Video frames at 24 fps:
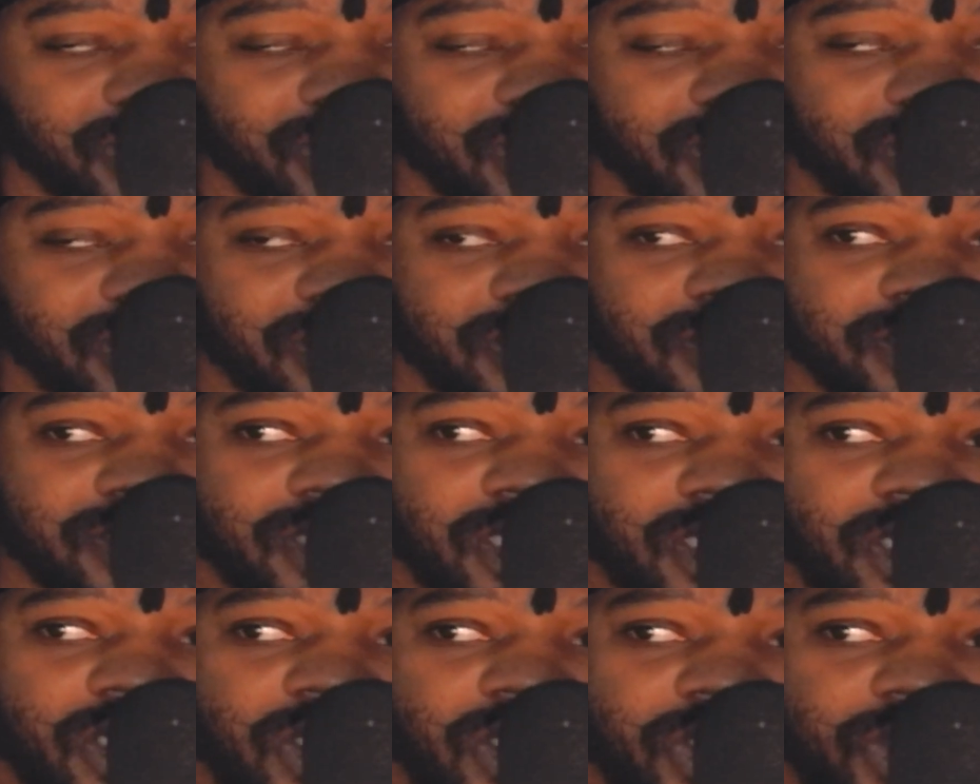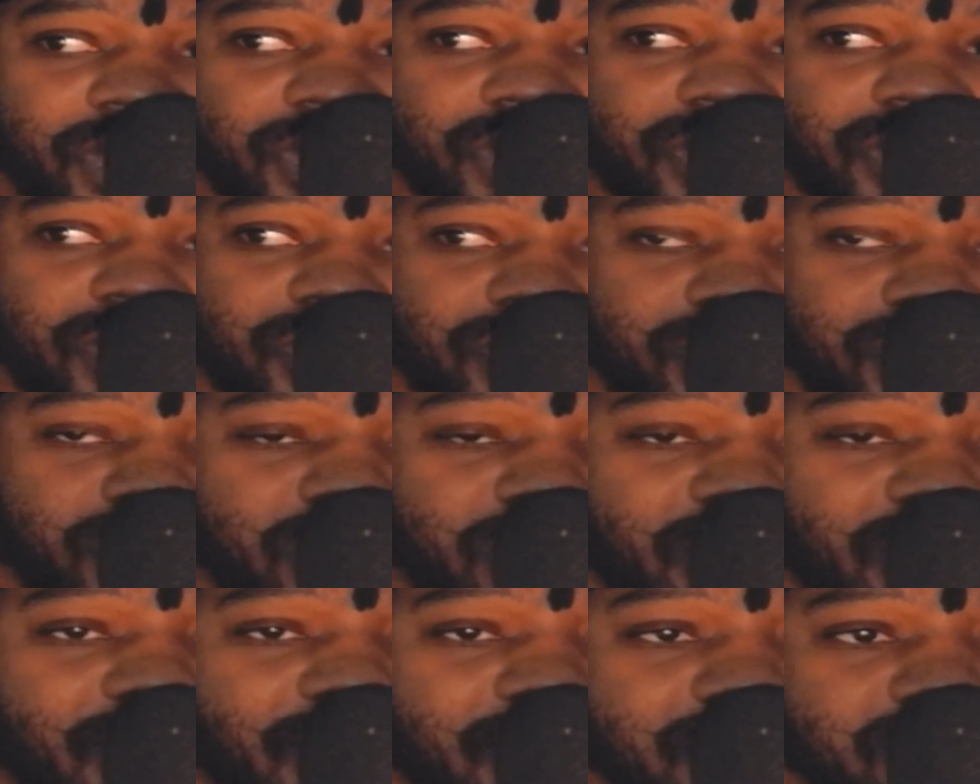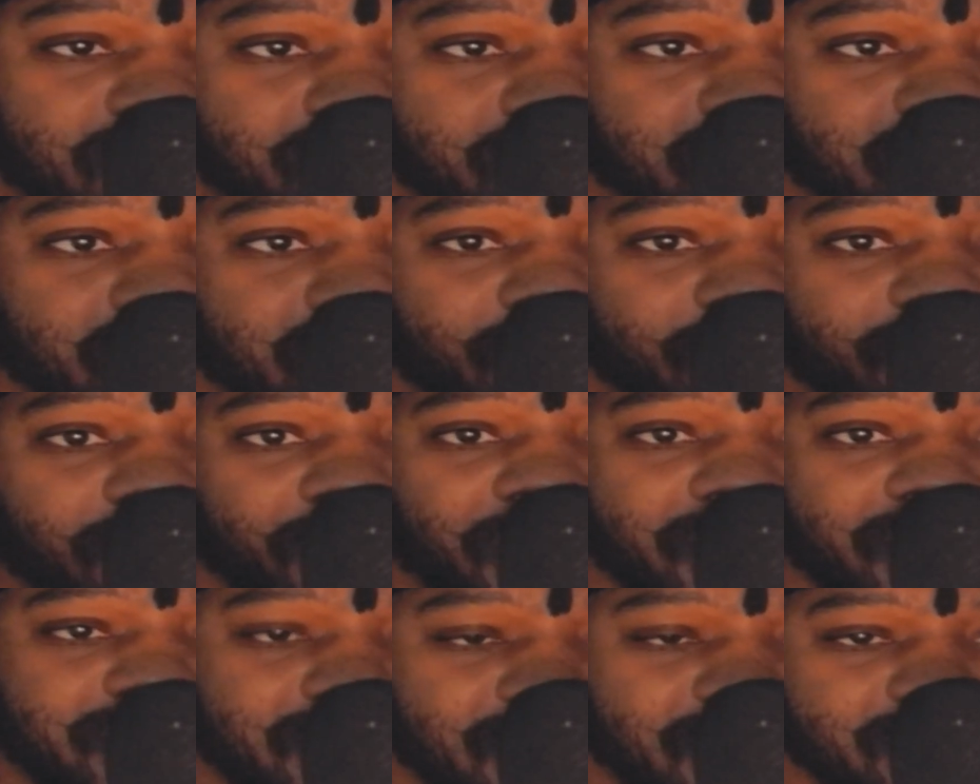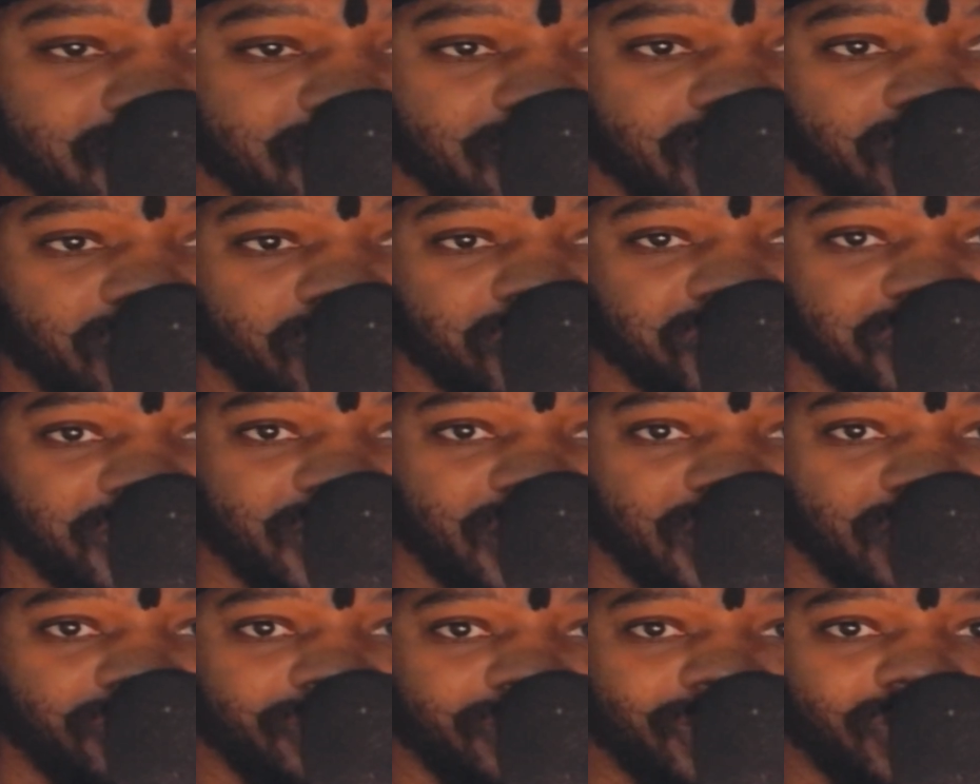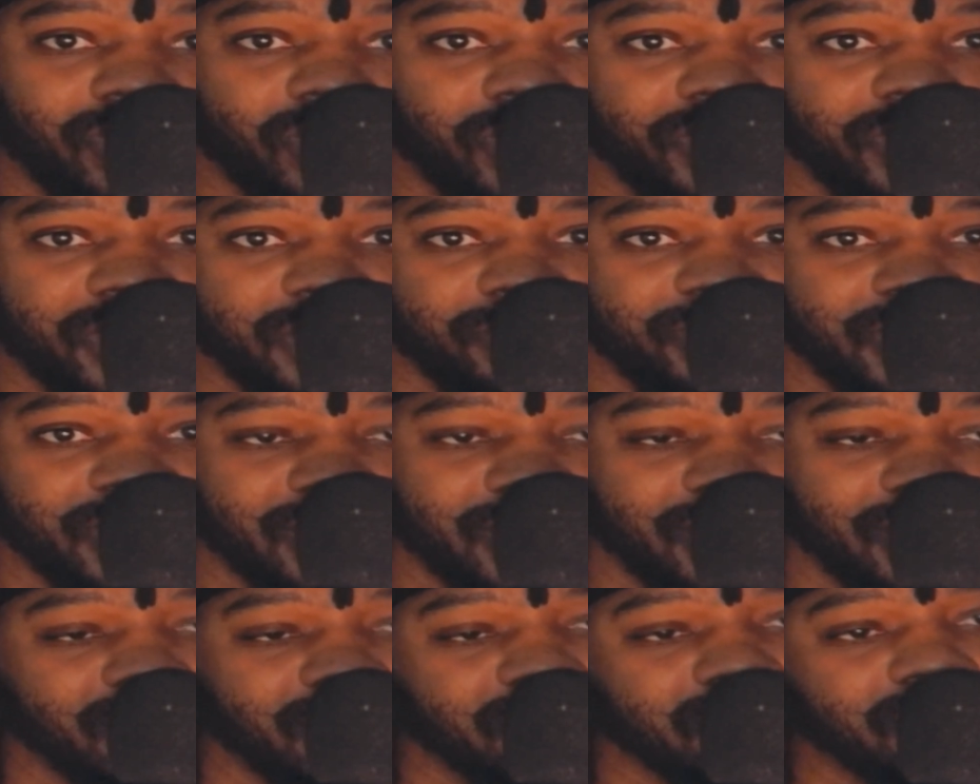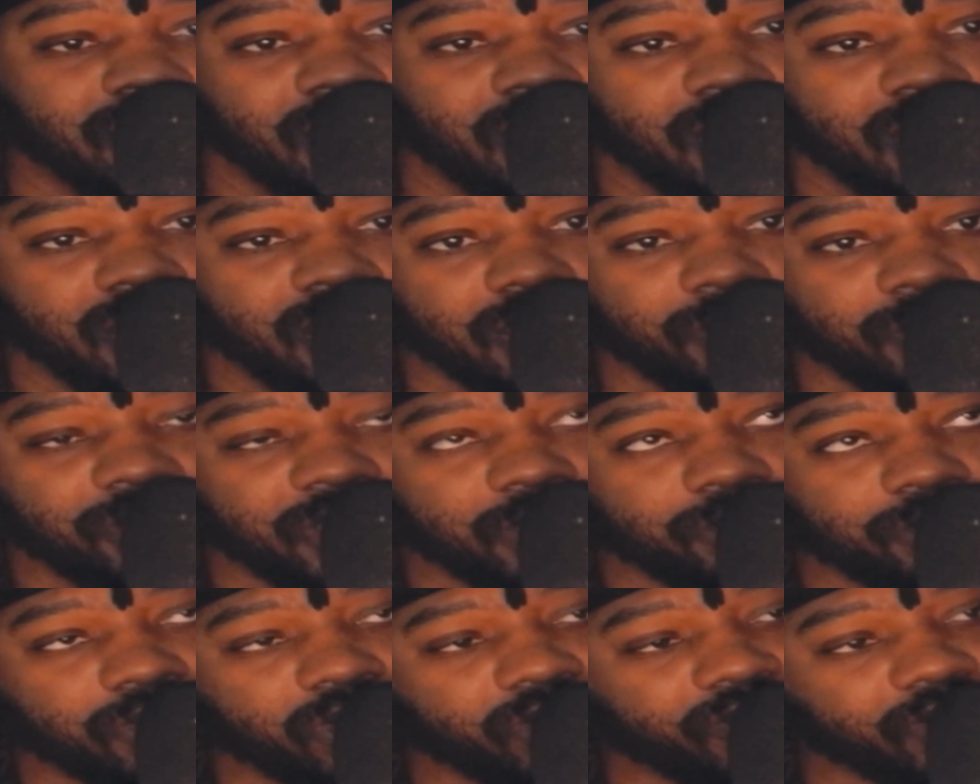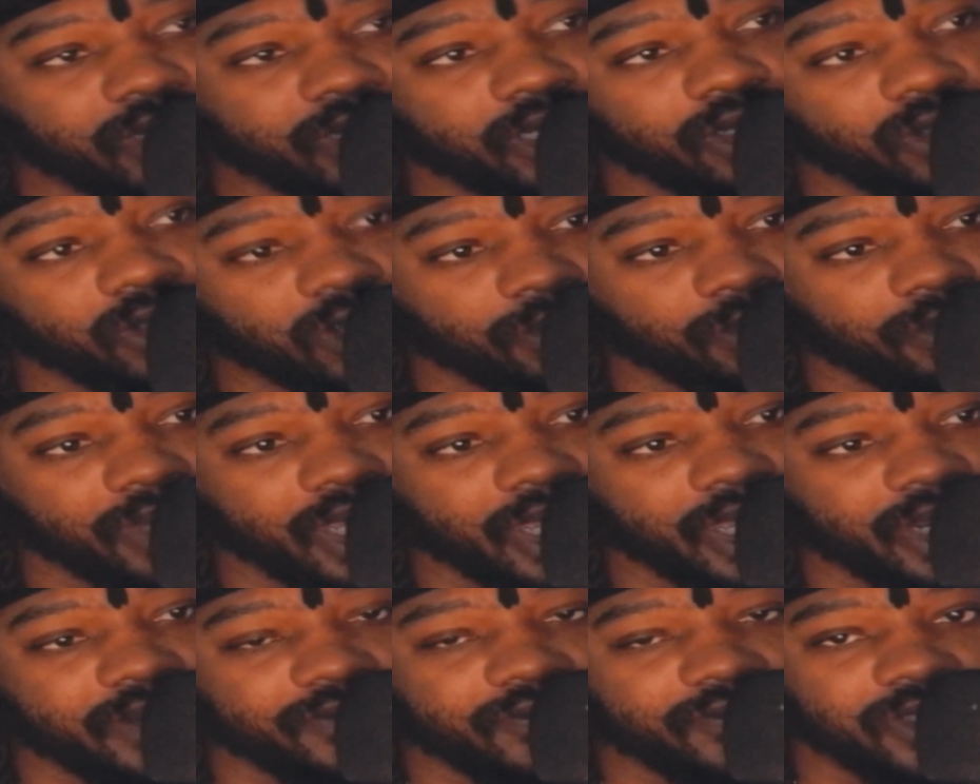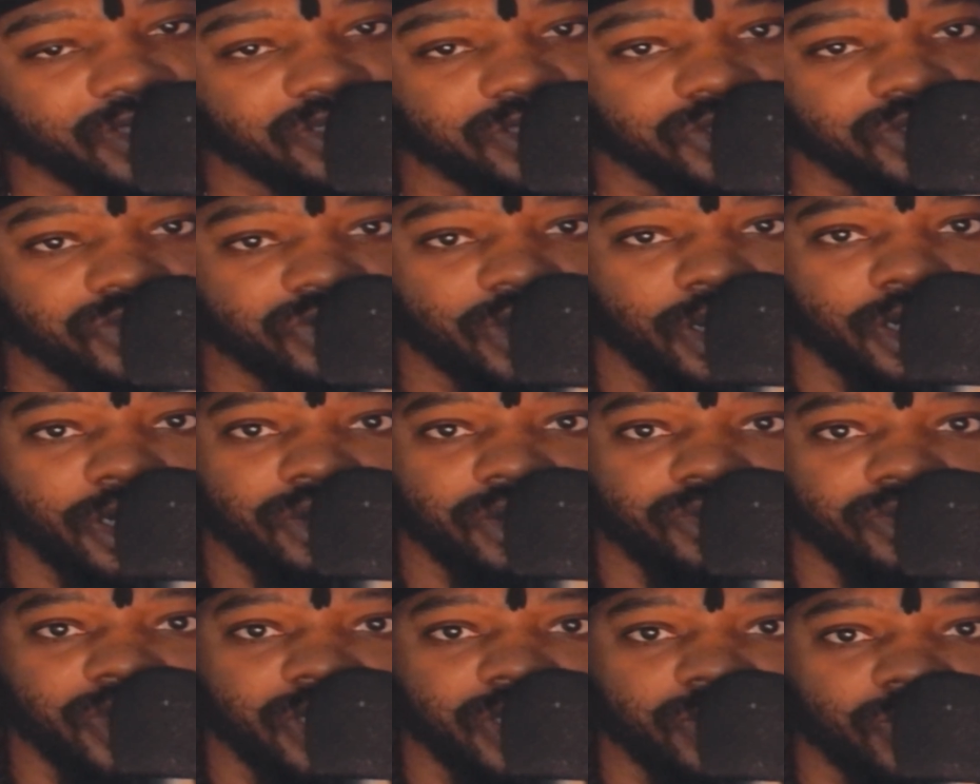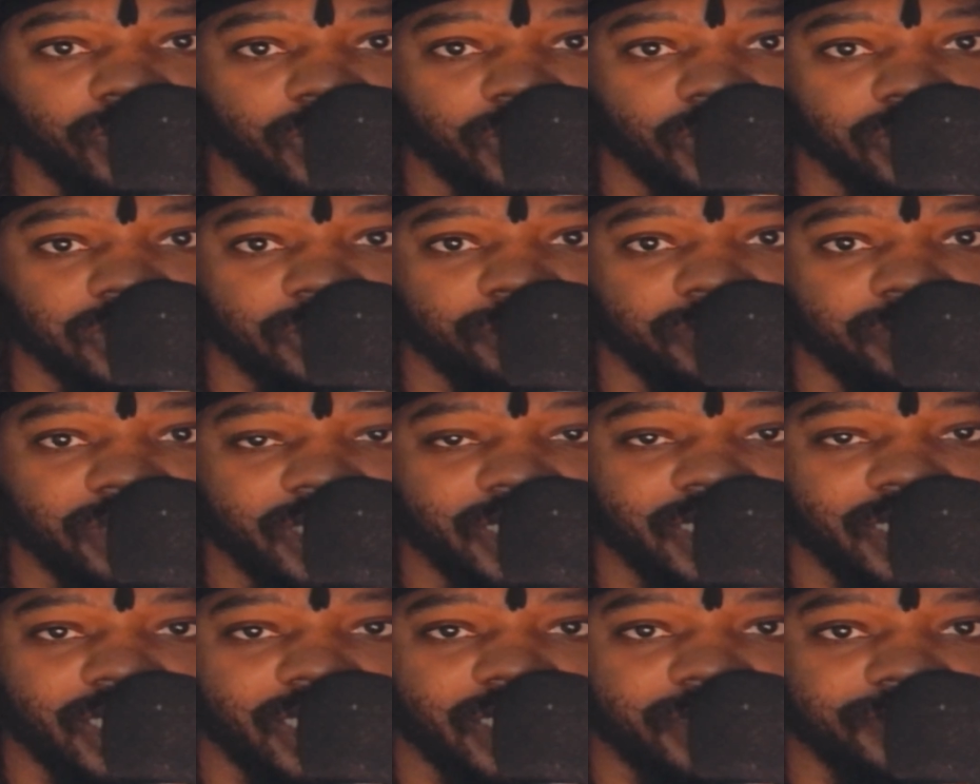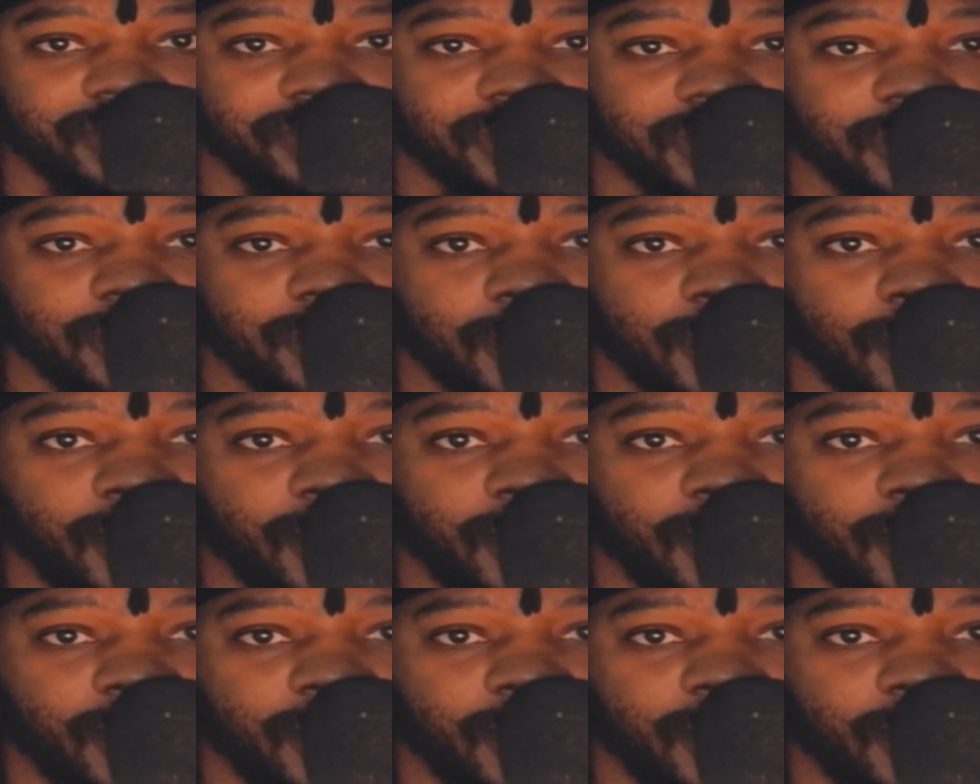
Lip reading: is you guys on Self OSS nodes are getting rewarded because the people over here on Manifest are trying to create worlds and play games.